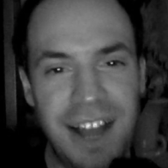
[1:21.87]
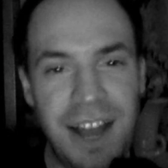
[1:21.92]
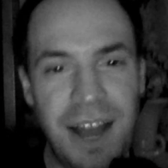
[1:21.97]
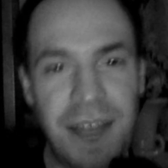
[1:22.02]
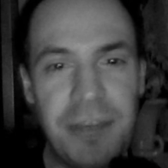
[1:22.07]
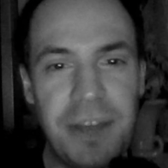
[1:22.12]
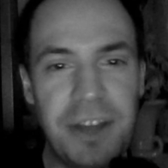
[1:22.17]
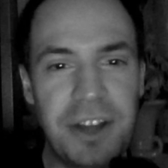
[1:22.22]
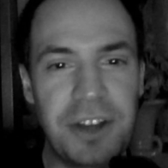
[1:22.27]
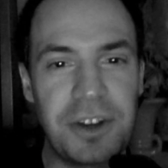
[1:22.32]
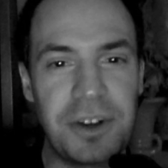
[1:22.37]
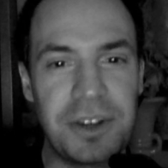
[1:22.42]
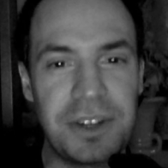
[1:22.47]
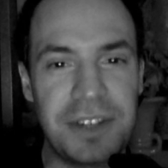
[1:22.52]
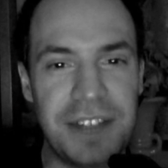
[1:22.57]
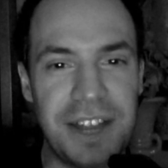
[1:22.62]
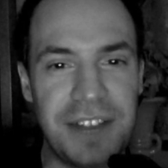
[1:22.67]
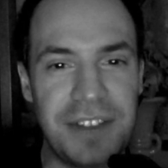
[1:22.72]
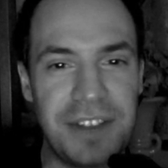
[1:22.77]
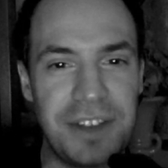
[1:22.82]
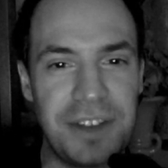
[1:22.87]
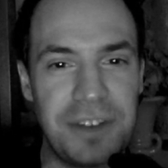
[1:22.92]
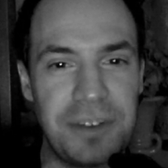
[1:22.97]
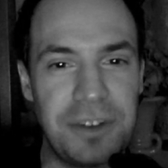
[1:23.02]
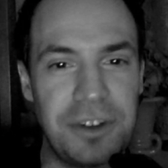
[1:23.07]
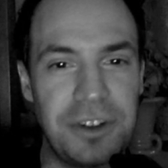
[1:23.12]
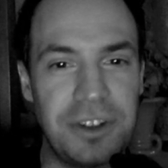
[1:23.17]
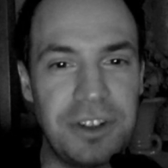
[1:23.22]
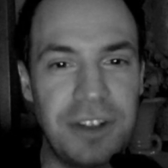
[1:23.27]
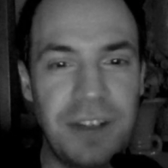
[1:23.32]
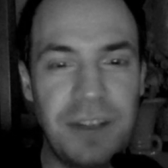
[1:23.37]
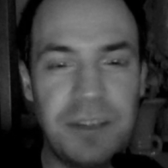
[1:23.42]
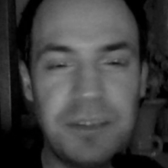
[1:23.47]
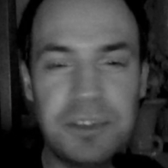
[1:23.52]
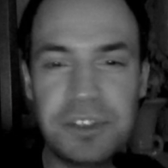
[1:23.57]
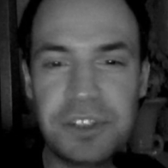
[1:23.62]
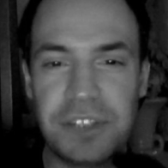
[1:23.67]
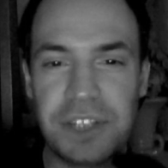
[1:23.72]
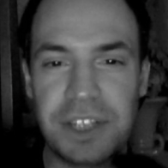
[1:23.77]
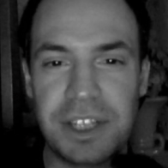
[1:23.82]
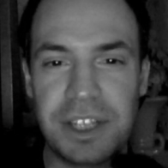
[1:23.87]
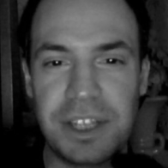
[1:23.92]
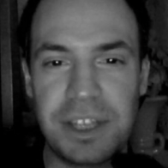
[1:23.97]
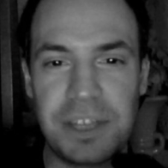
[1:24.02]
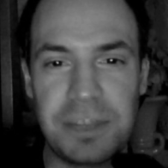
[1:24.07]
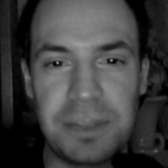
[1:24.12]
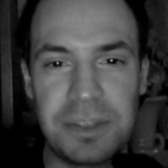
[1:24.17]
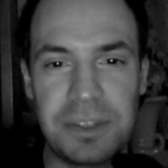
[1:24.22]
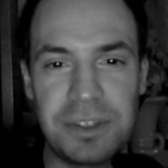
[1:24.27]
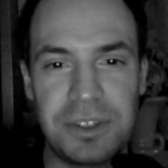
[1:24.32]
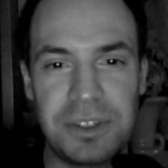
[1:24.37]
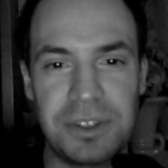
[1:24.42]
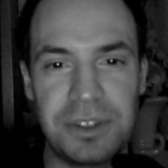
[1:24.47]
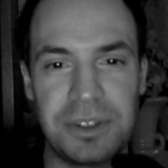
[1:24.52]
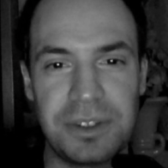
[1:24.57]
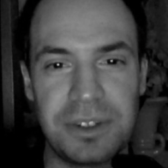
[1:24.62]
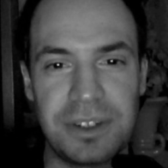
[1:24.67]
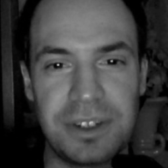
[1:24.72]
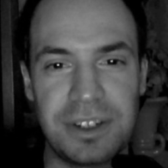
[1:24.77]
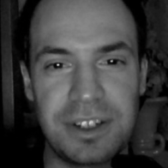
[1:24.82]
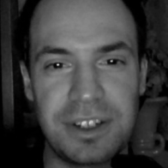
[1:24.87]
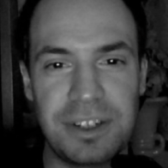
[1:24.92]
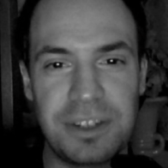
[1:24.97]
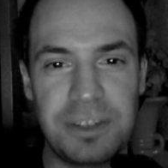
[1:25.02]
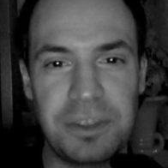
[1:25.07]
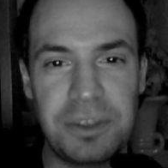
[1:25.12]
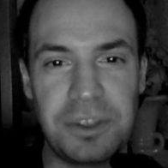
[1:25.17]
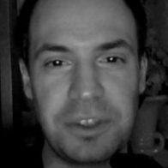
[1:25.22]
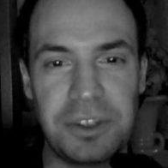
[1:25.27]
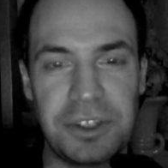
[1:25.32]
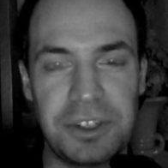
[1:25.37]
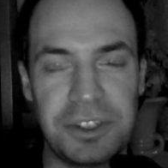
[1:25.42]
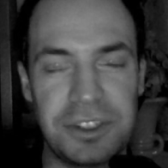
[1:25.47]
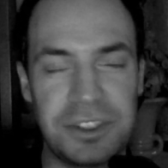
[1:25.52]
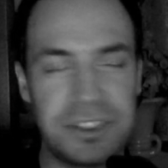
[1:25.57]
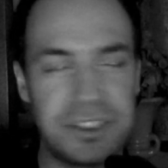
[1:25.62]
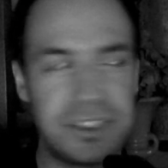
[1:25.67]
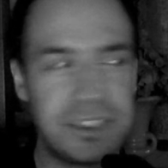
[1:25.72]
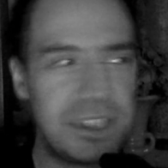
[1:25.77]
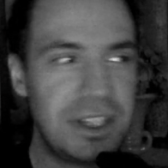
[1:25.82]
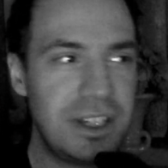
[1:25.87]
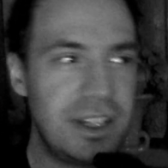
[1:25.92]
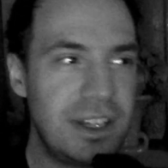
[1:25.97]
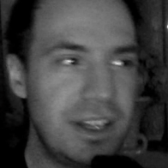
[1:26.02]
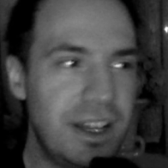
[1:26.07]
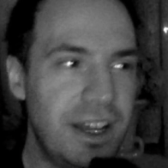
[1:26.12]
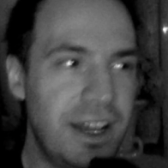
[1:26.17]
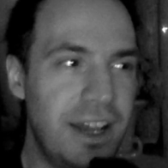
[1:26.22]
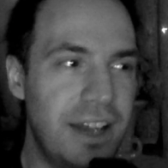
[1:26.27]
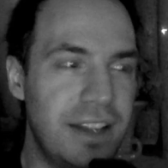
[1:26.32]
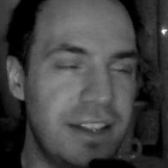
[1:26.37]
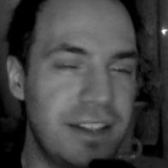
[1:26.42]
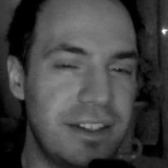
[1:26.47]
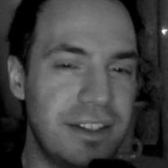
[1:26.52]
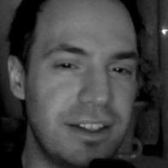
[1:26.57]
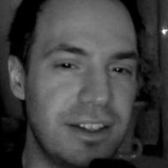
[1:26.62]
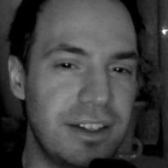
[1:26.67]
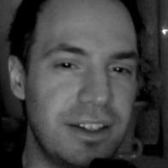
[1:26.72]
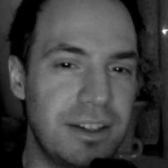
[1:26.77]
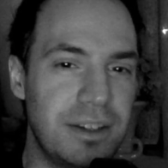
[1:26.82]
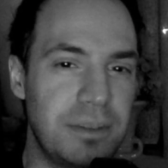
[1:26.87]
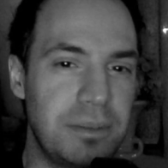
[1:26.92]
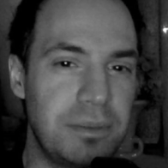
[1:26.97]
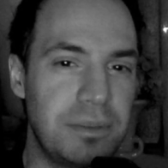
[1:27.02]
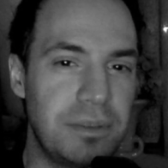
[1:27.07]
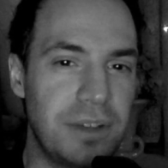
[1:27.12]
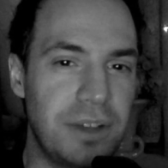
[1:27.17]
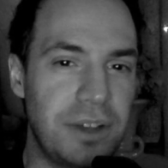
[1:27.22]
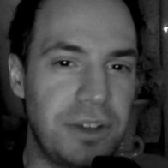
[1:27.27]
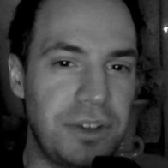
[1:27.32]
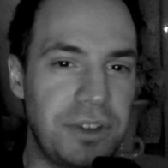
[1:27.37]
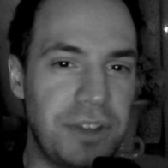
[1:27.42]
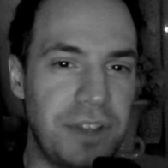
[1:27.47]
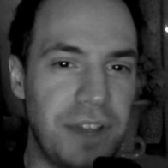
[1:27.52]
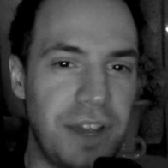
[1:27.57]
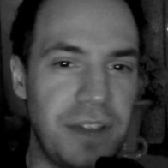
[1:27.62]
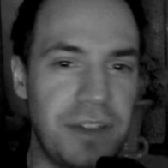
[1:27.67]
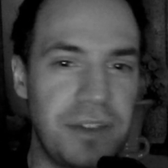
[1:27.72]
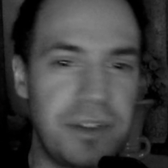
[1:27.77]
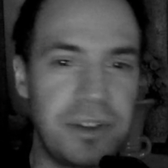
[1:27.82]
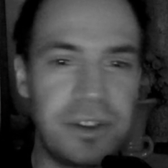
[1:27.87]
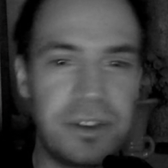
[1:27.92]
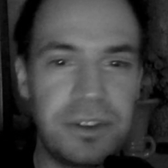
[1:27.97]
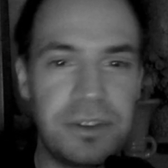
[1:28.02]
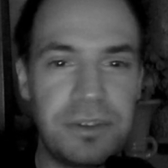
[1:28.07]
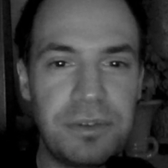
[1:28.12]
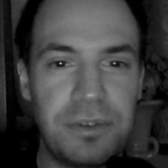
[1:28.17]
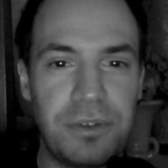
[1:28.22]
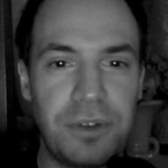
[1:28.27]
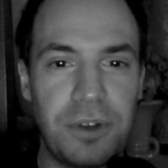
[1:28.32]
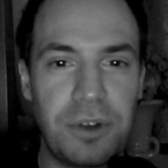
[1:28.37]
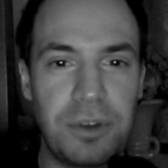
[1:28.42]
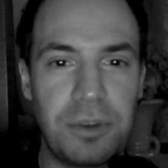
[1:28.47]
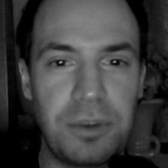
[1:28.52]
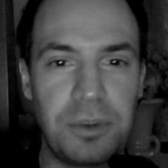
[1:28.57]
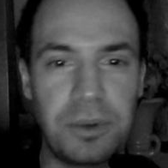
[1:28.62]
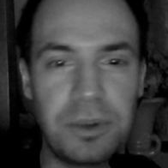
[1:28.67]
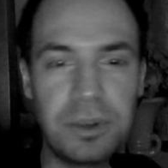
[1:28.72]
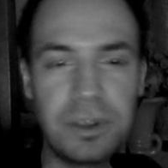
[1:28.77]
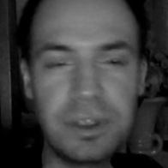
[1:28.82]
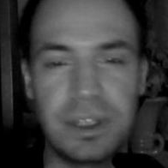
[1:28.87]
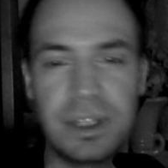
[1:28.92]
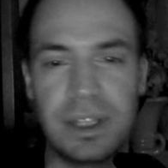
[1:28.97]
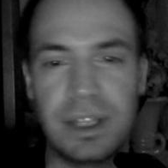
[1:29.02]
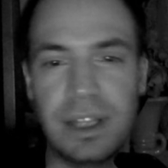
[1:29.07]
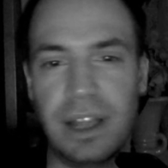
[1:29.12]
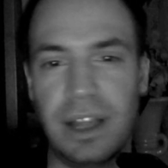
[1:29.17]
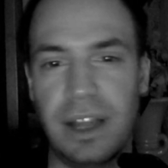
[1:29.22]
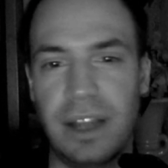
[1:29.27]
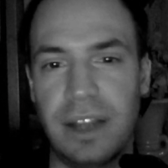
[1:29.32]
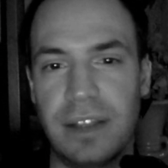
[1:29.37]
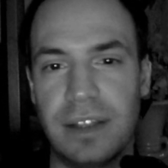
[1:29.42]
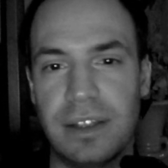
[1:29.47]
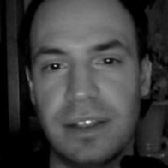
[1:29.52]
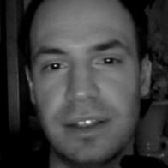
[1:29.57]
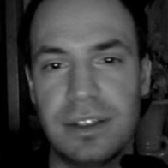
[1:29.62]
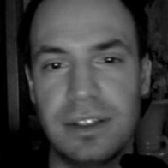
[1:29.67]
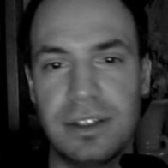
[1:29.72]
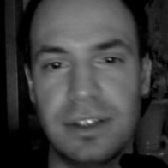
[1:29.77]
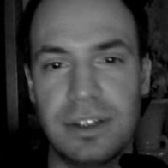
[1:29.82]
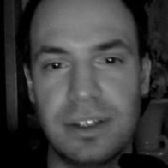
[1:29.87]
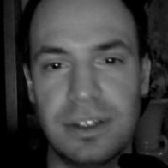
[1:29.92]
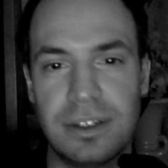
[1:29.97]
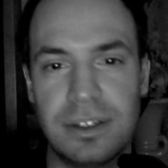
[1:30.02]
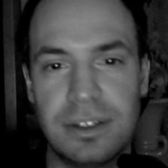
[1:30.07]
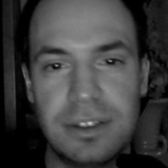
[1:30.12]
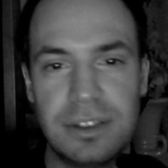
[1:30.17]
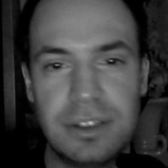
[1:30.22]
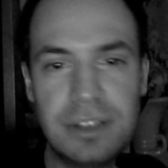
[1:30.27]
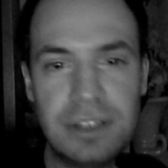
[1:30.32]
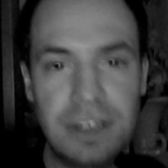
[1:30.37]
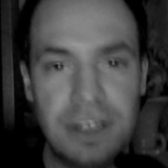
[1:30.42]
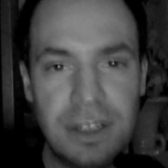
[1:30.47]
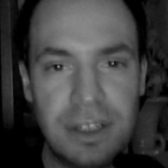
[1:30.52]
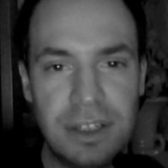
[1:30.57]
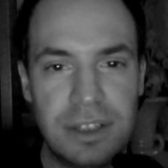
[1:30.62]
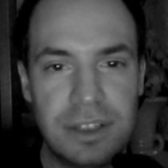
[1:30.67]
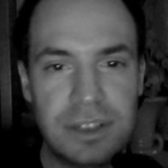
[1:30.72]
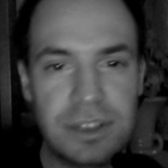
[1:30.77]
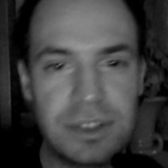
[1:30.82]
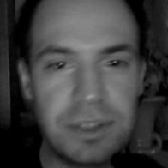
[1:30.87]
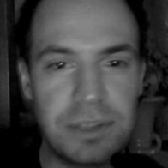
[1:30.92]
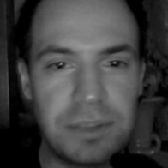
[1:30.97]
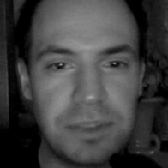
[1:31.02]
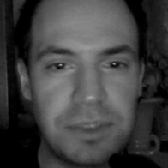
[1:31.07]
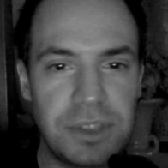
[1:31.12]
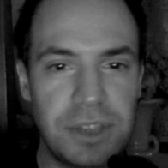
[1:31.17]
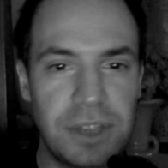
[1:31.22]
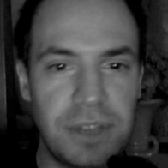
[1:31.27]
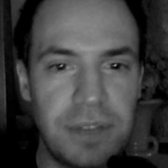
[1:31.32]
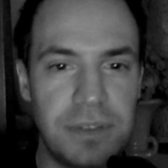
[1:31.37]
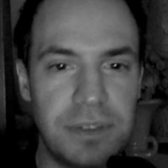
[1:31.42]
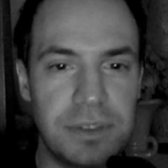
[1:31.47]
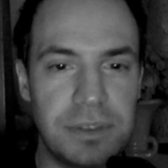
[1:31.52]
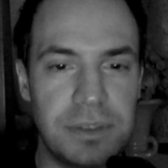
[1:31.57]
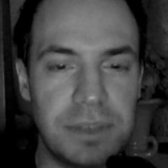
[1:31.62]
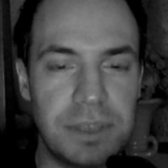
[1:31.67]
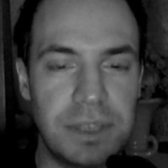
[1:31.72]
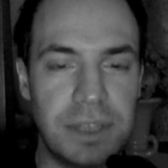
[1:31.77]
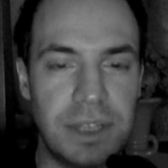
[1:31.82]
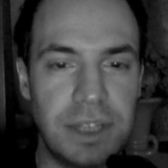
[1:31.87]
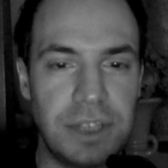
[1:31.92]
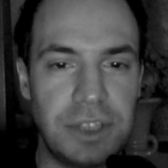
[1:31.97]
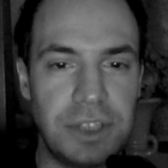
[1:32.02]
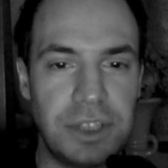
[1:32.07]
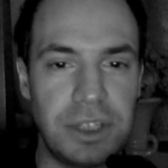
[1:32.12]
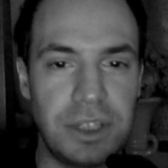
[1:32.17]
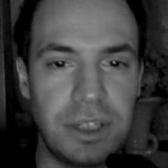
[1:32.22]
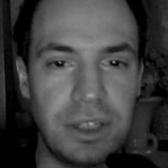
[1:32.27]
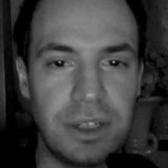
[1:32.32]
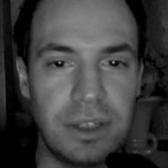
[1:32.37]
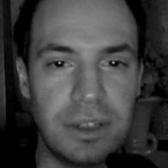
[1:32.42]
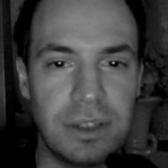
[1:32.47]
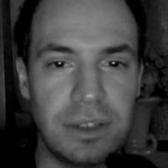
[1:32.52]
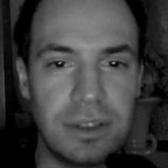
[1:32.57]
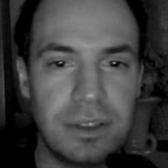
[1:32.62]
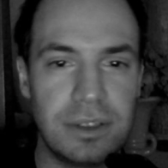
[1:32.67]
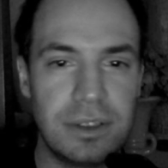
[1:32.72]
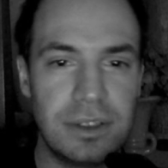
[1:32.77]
I'm not going down that road. I'm just going to keep it to computers. And I'll neither confirm nor deny that some stuff has been engineered